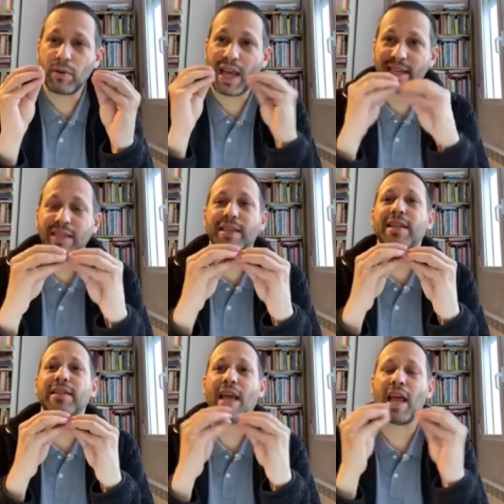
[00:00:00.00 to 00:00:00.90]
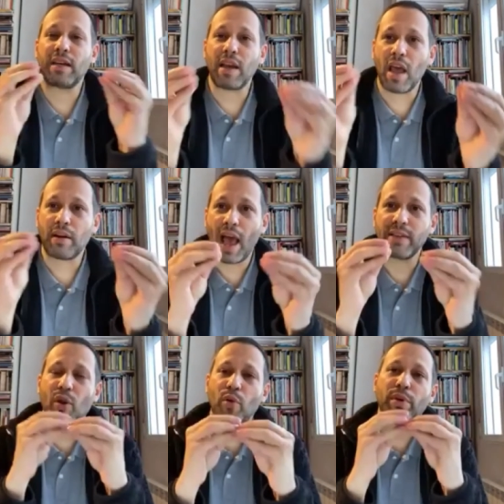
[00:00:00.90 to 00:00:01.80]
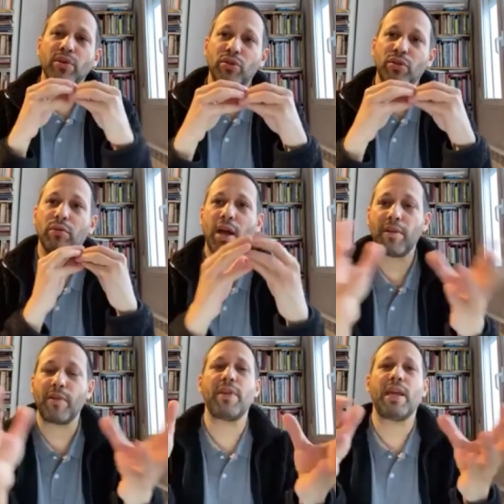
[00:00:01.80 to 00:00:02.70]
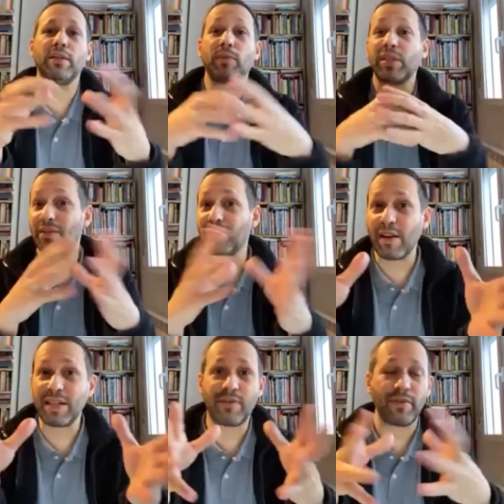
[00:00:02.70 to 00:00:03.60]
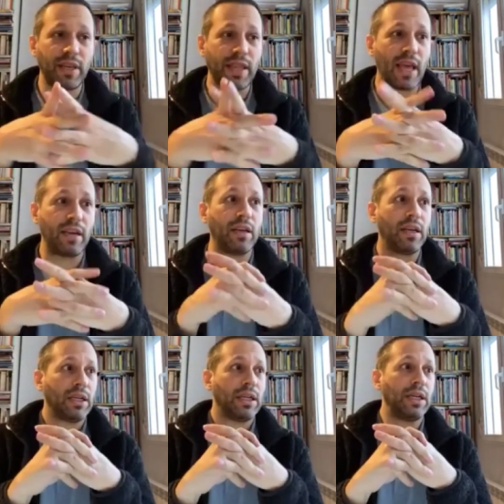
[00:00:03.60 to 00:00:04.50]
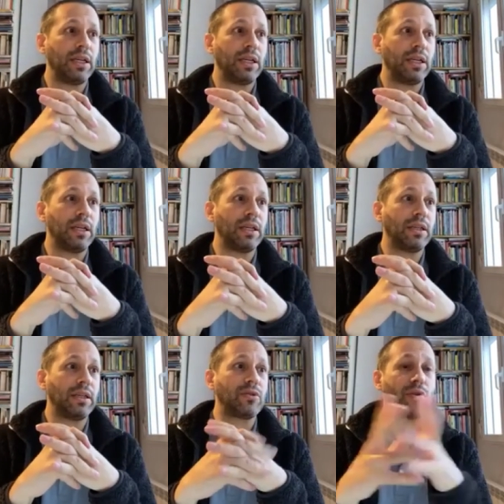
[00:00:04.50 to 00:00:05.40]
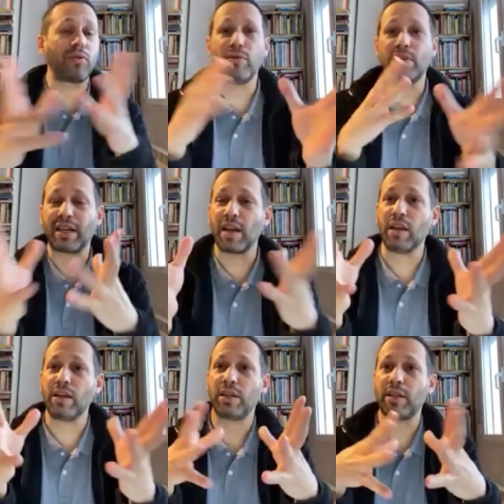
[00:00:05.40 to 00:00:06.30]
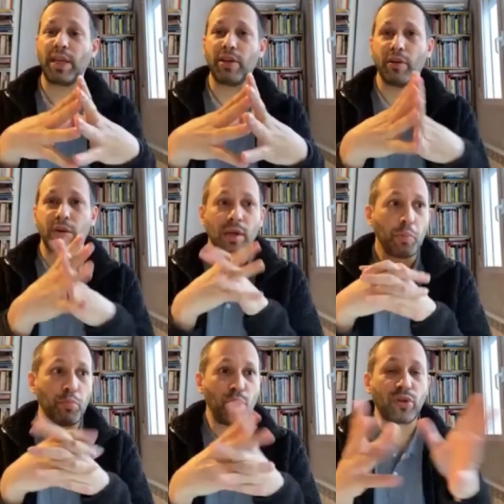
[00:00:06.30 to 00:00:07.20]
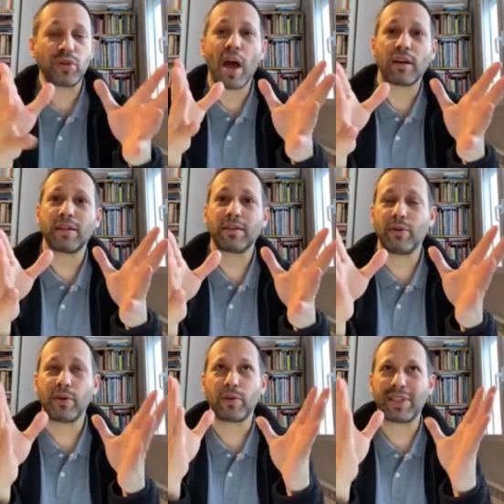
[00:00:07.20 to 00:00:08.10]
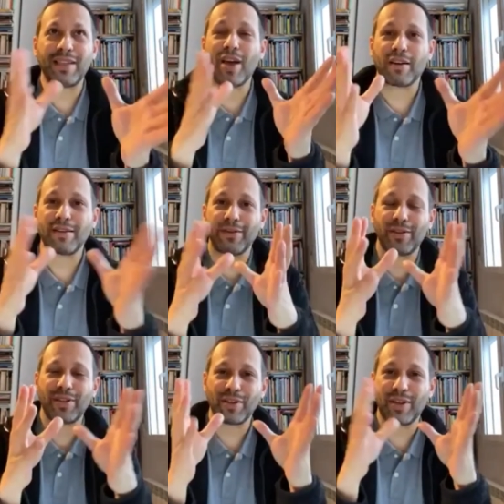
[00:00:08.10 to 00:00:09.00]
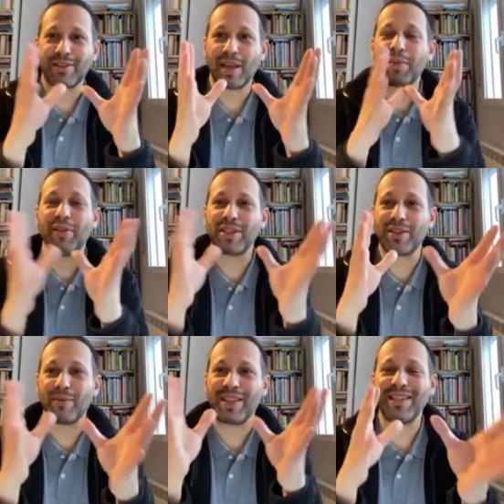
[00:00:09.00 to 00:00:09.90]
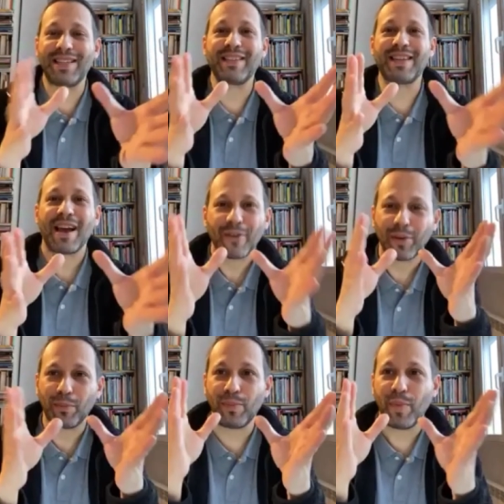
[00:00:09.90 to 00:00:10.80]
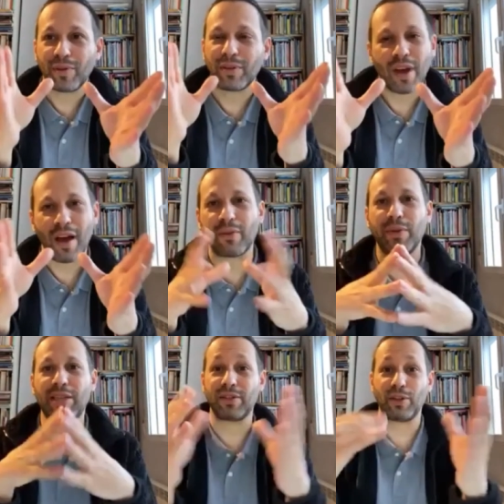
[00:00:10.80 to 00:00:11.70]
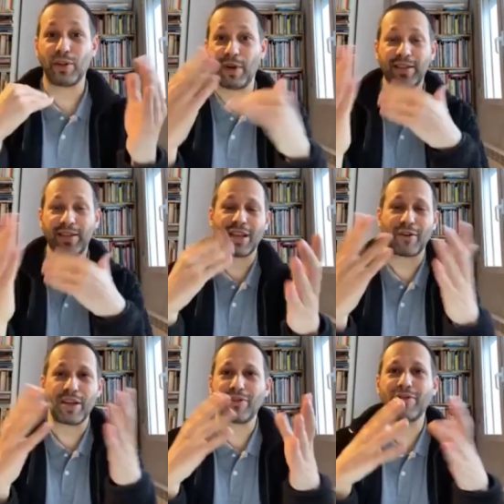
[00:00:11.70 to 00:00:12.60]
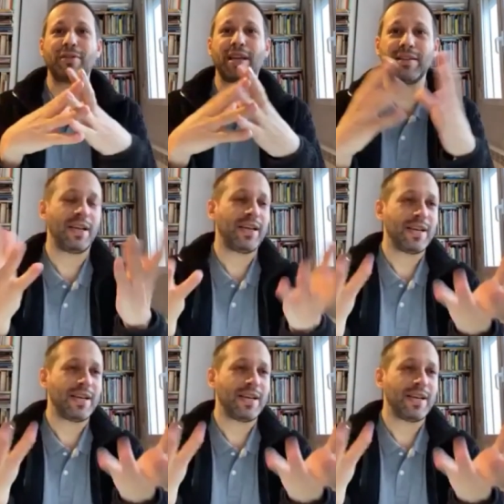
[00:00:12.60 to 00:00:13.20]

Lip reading: identities and not as open to other things, which is very different than certain new technologies. I mean, you know, book talk or TikTok, there's a subdivision within TikTok called book talk, which is, you know, one of these generational things.